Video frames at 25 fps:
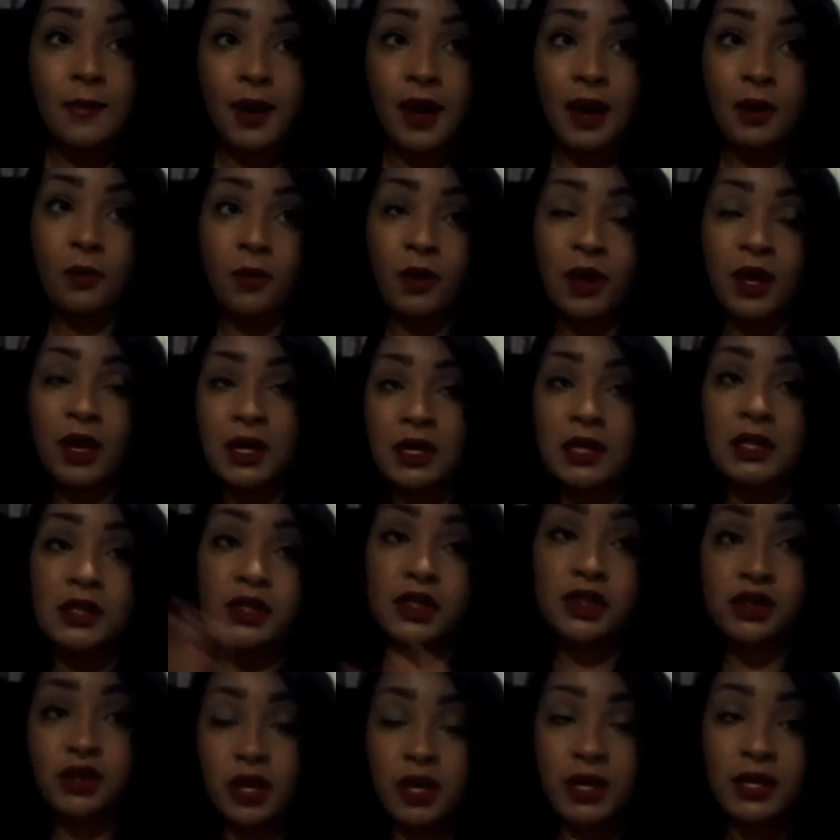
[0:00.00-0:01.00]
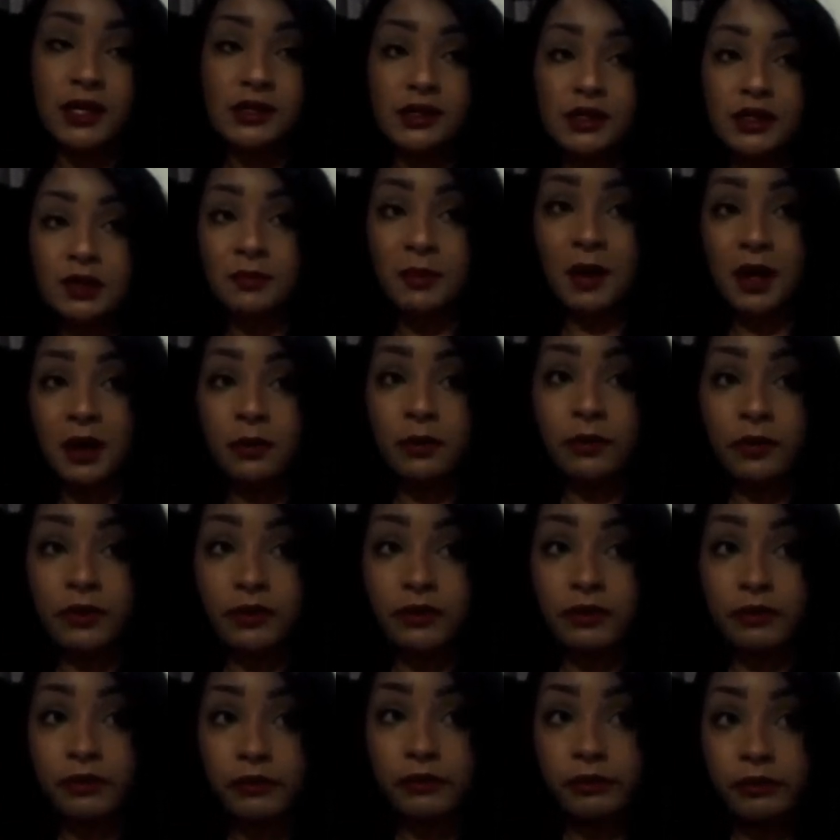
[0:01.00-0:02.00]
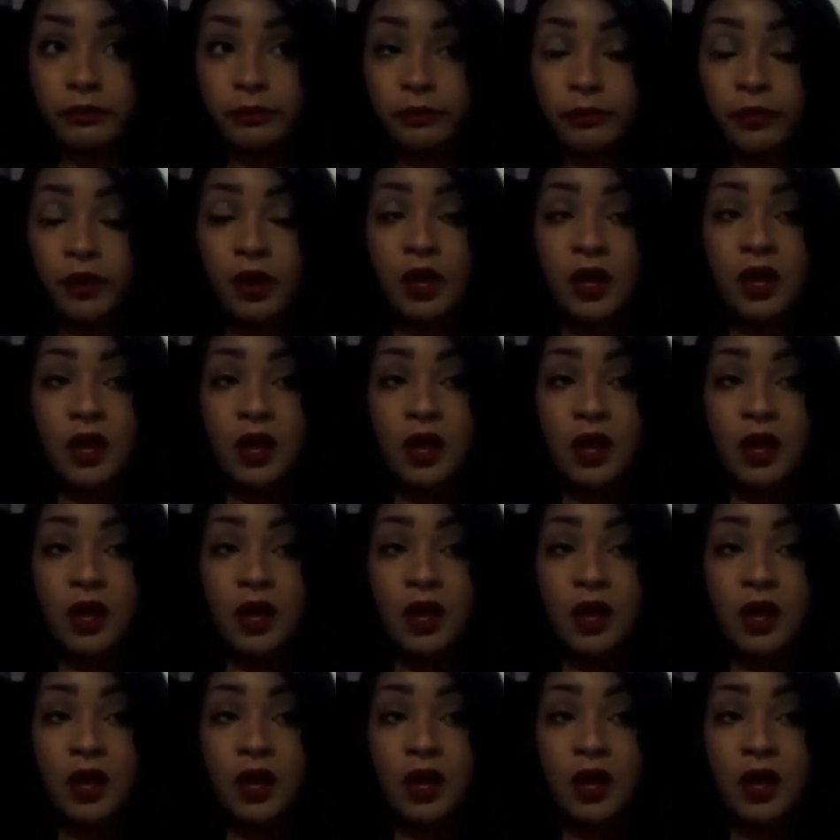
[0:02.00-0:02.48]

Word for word: I went straight into my room.